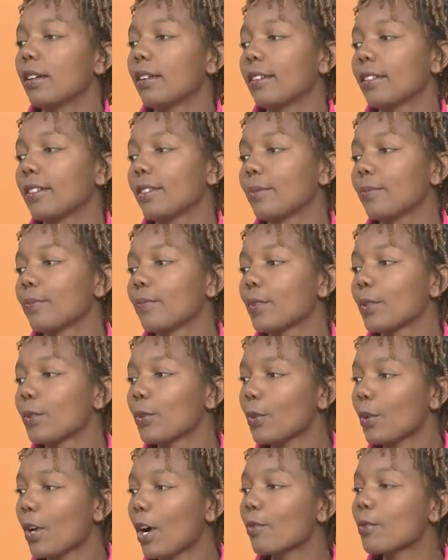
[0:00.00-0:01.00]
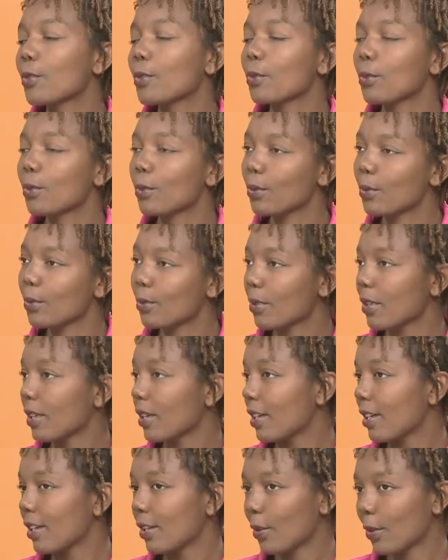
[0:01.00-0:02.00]
You have to
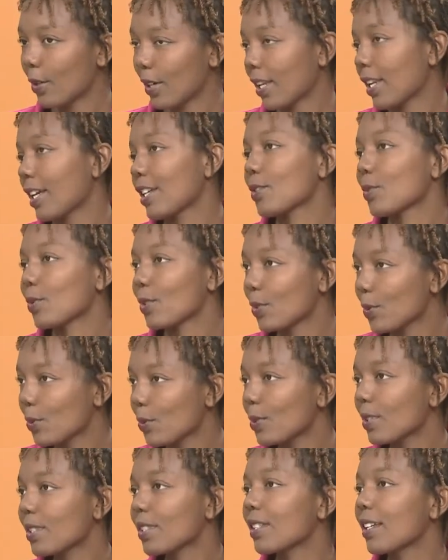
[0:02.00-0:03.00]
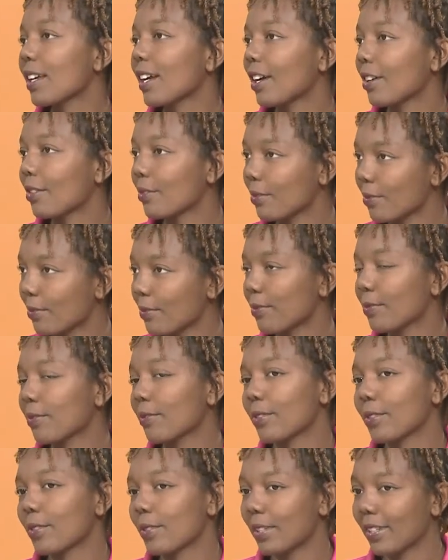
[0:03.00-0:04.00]
organize with schools. They have
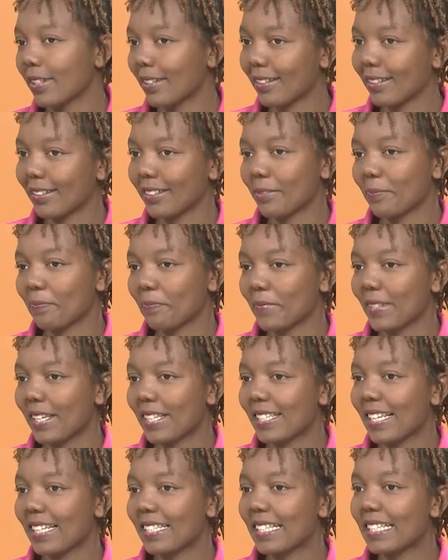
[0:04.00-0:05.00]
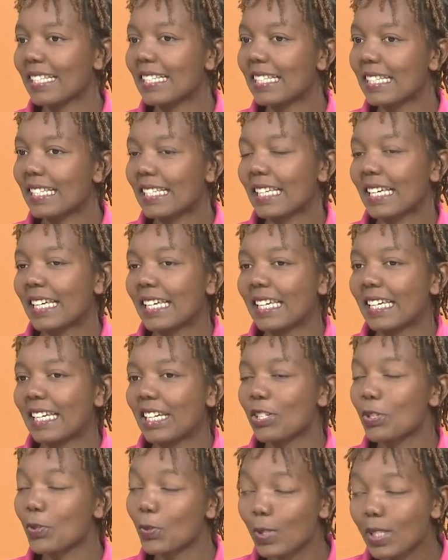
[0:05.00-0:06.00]
certain
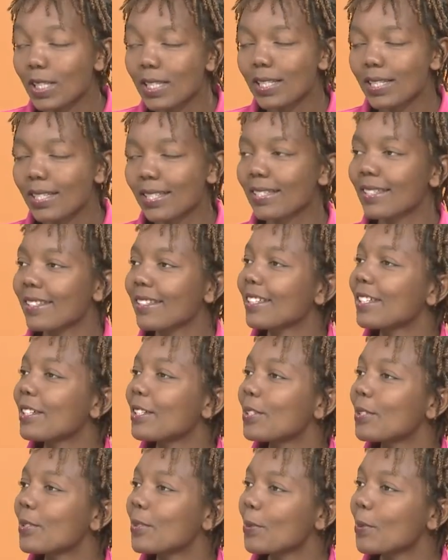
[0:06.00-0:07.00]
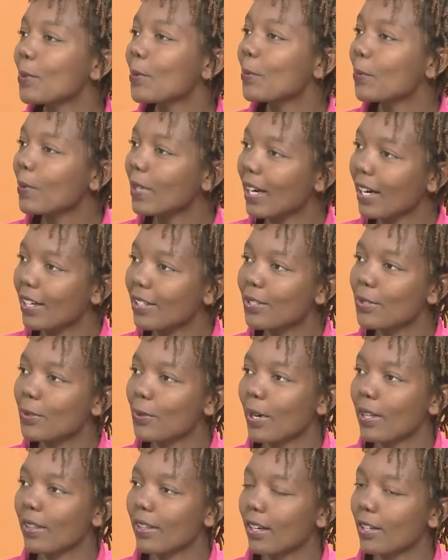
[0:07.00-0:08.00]
rules. So we had
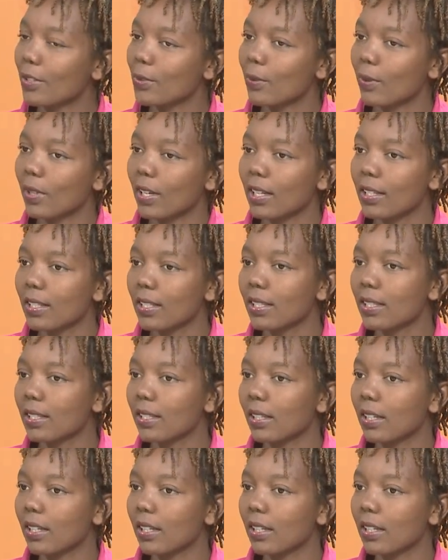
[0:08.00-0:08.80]
to adhere to that.